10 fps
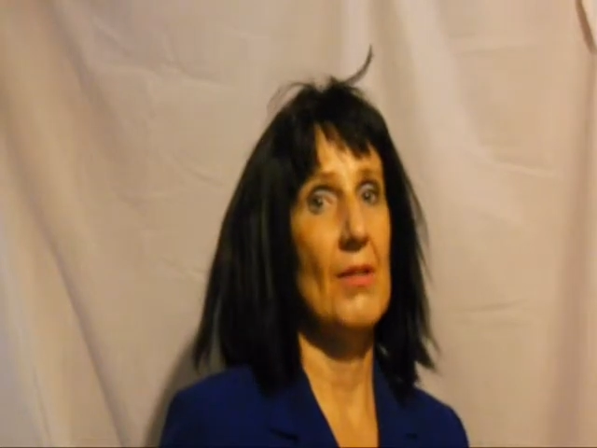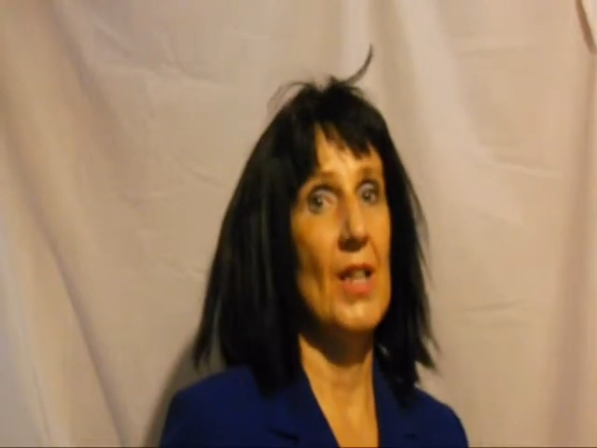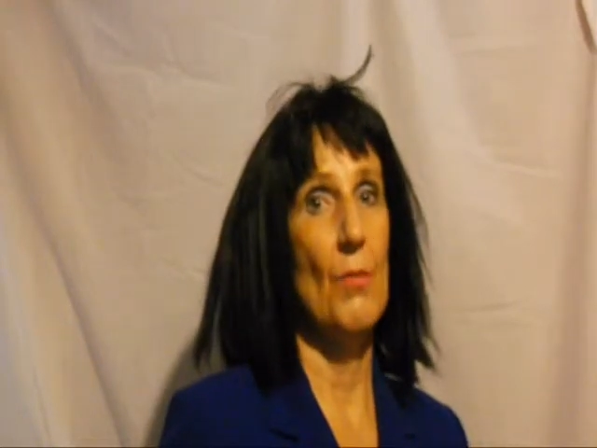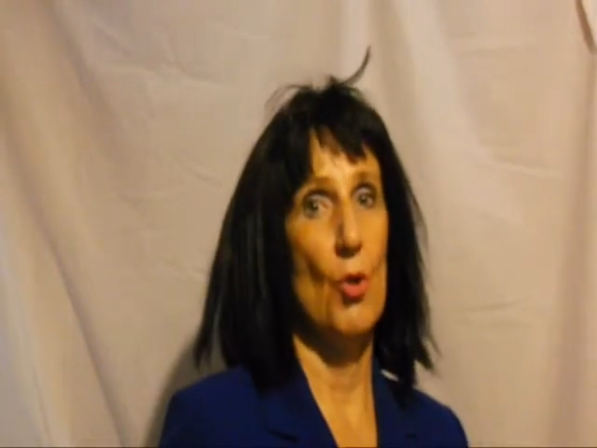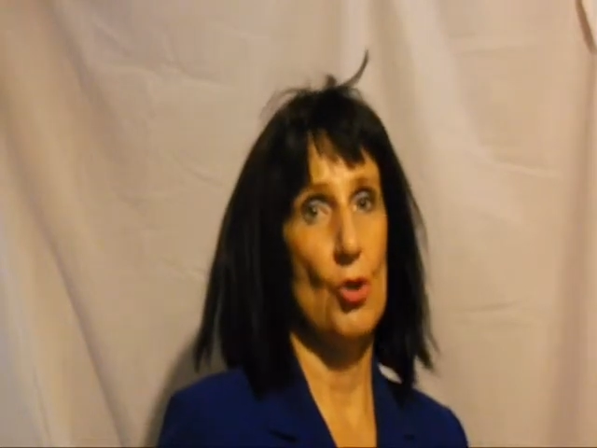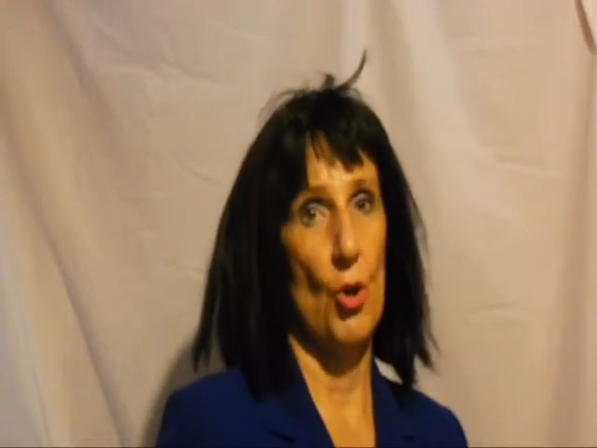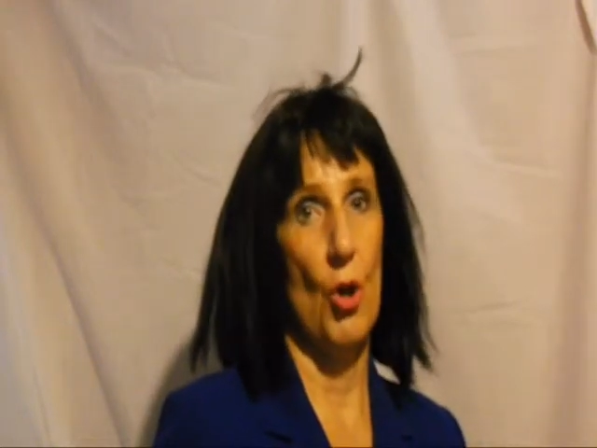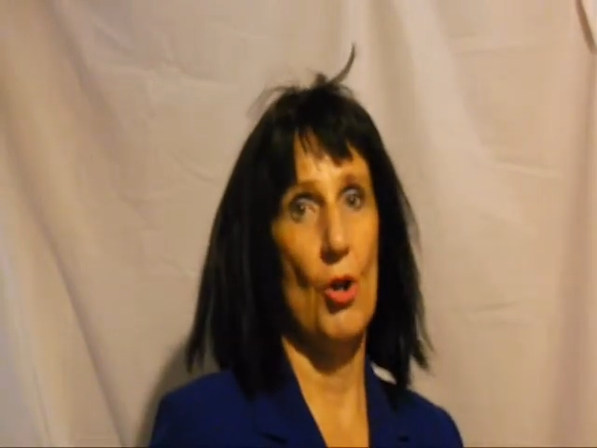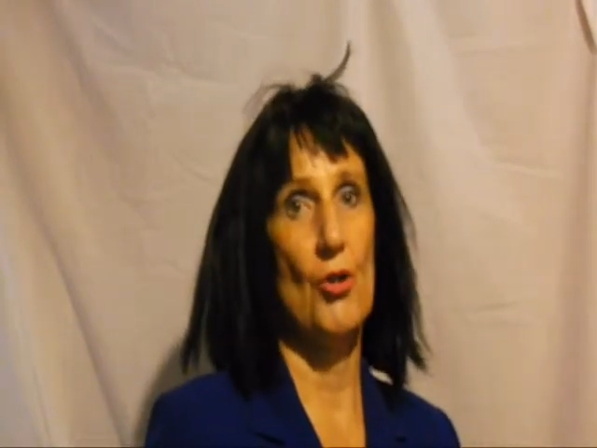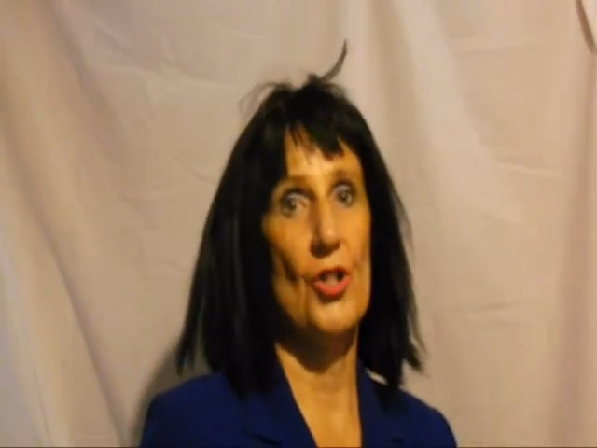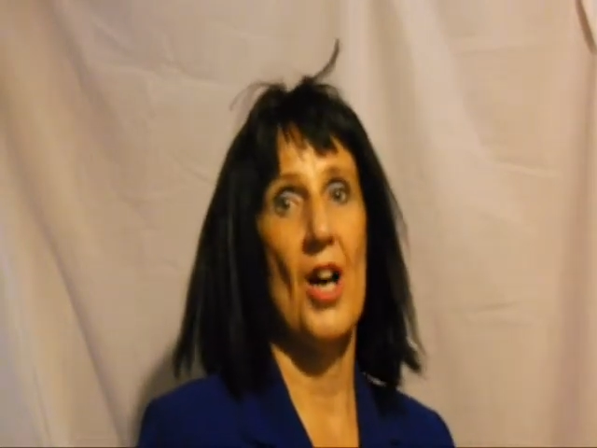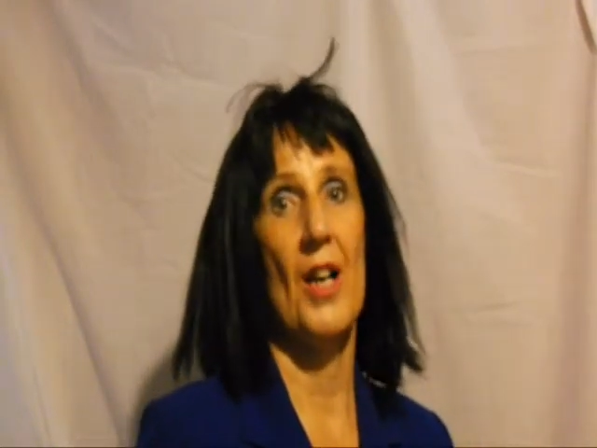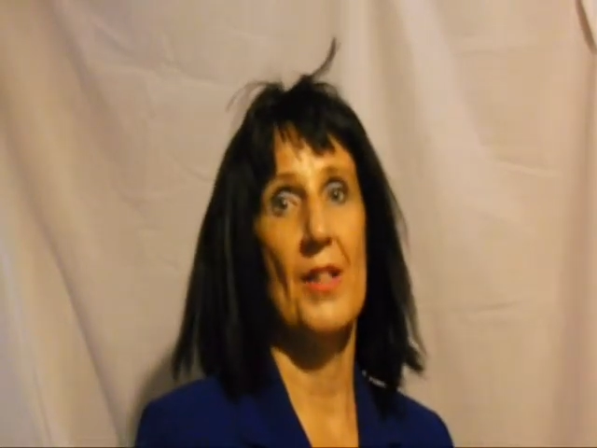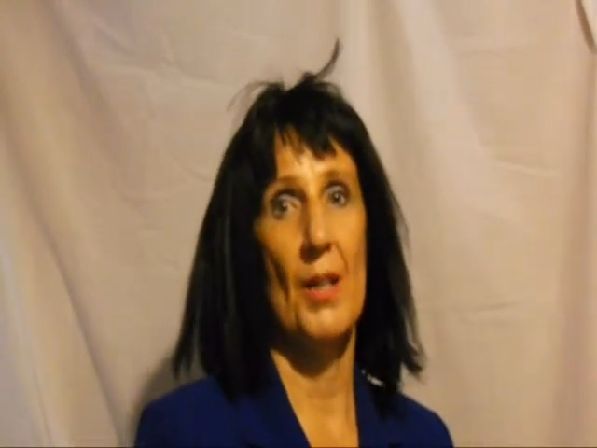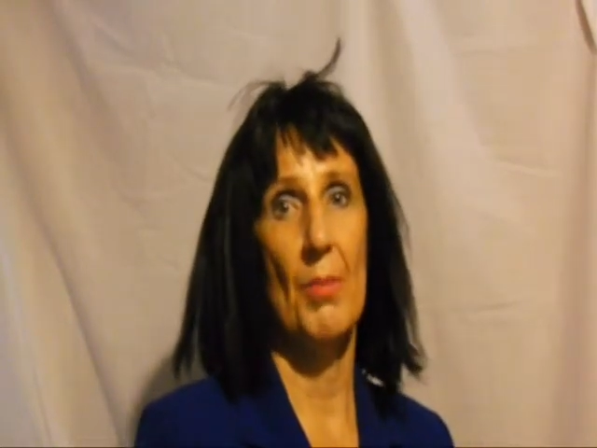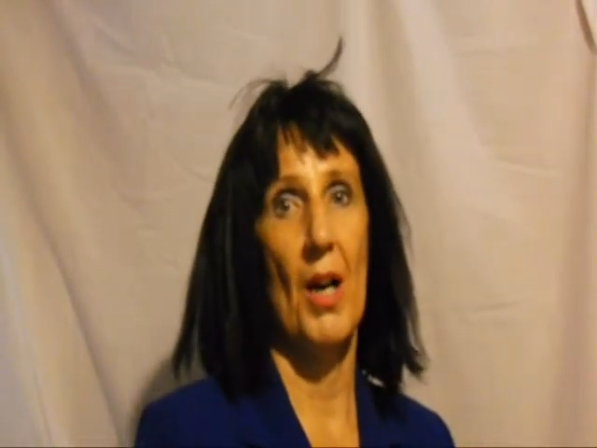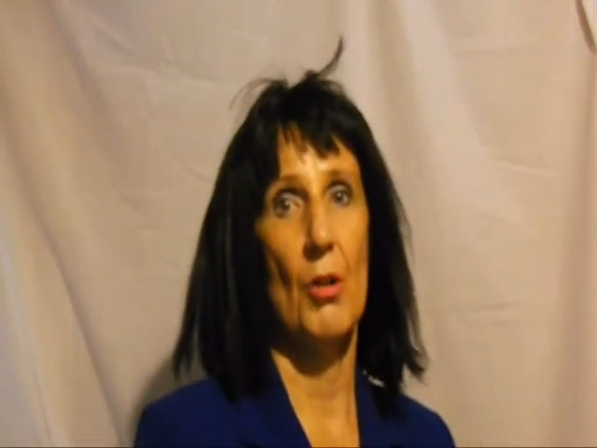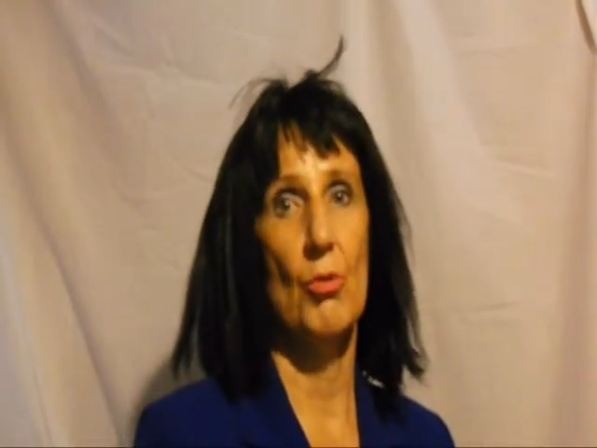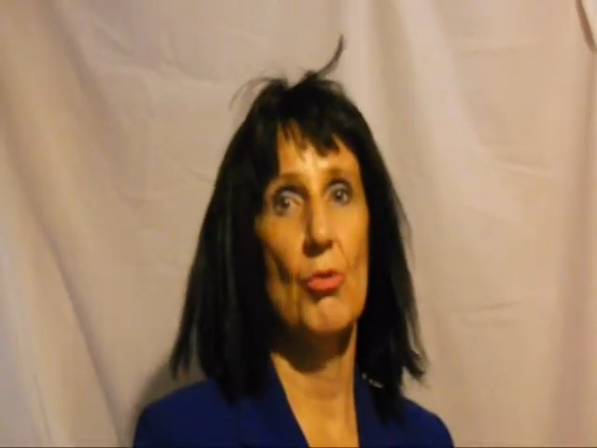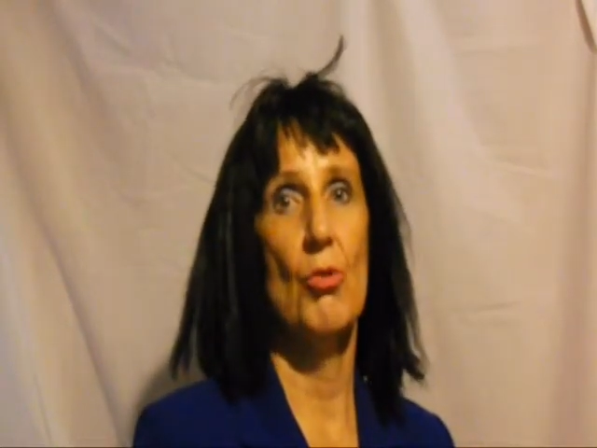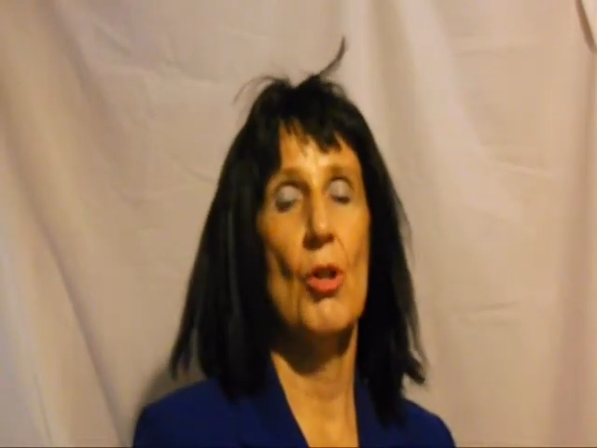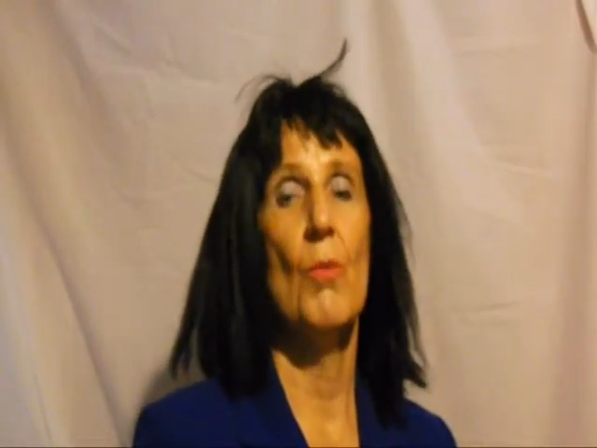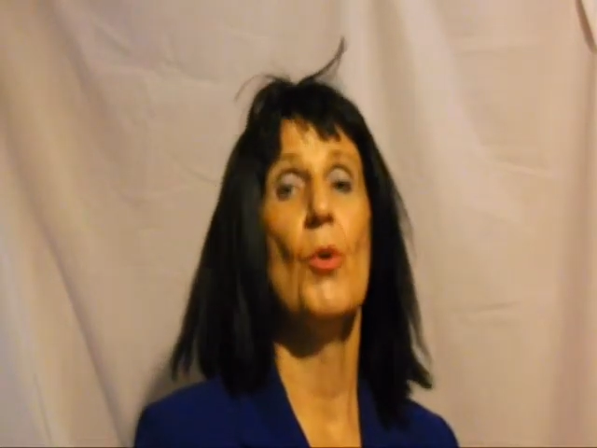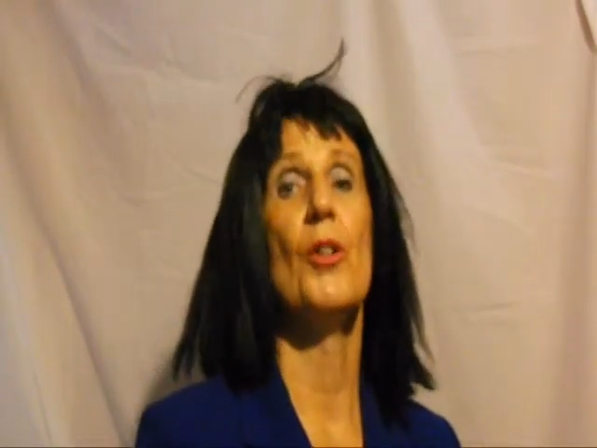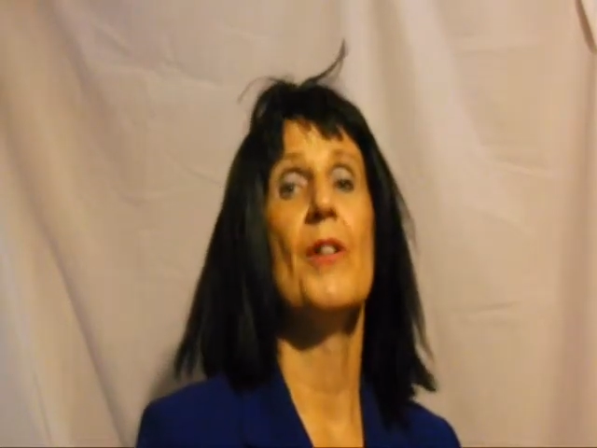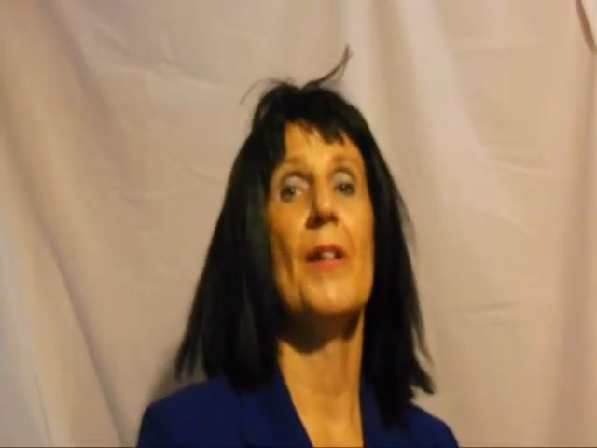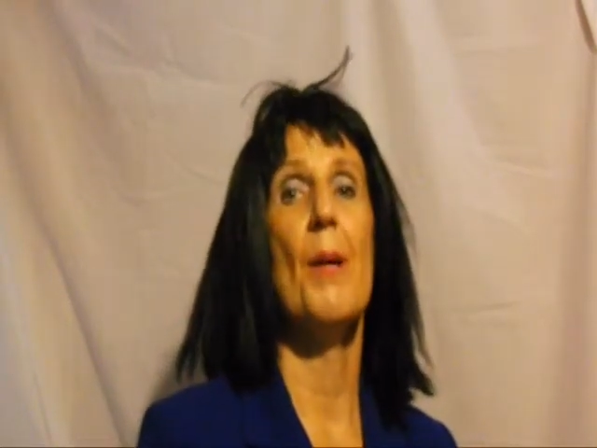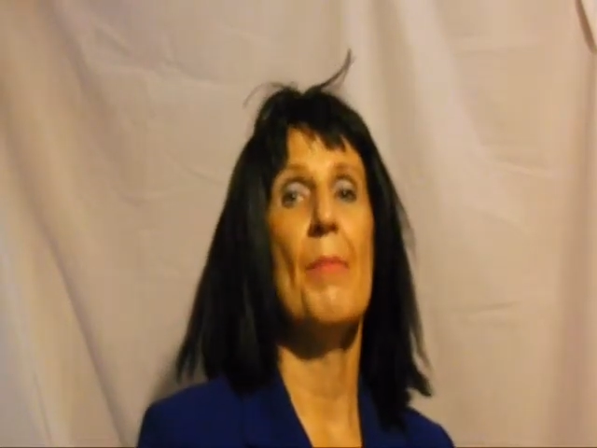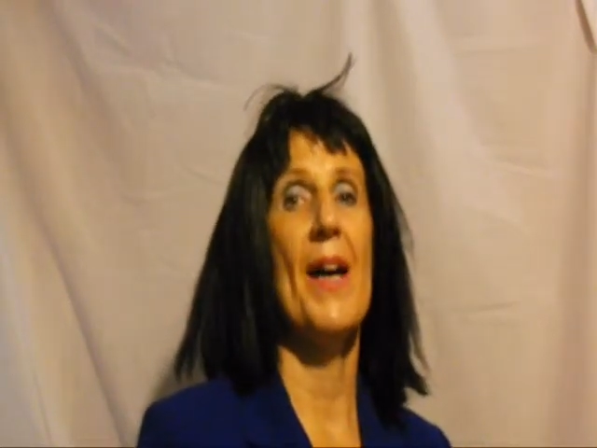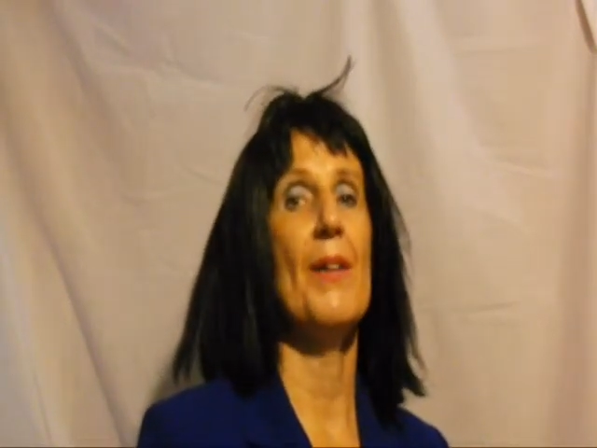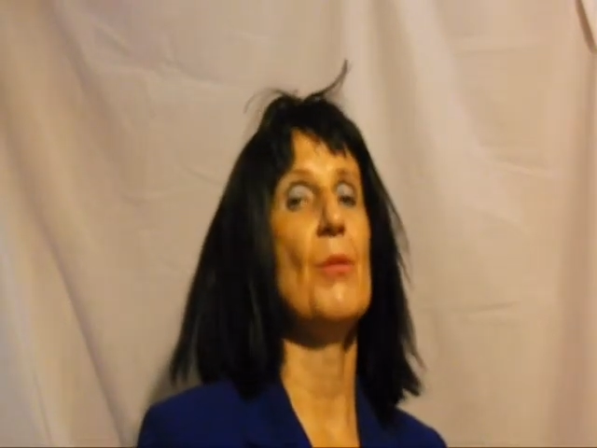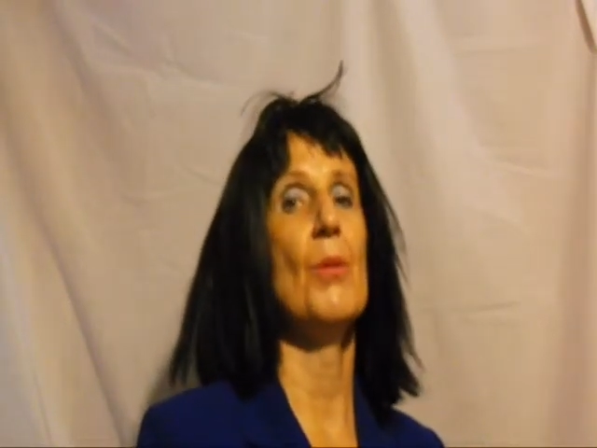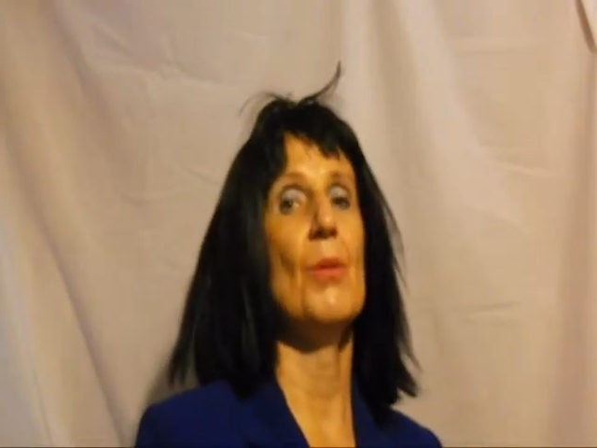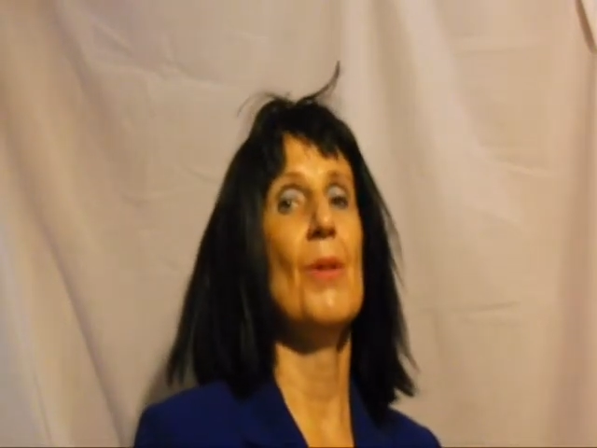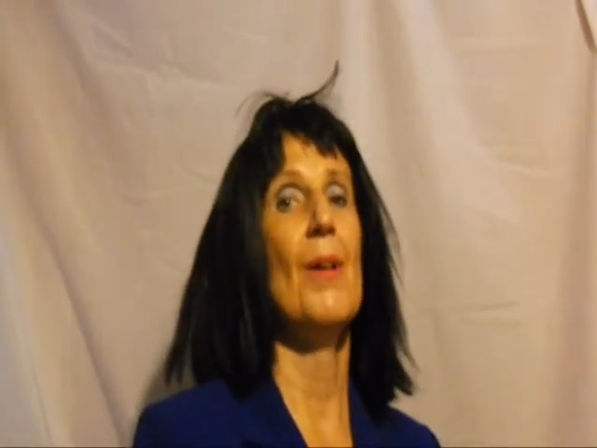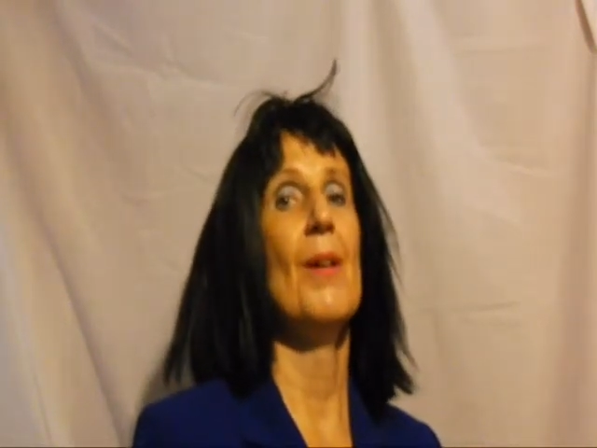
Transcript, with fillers: there was all signs about what kind of battle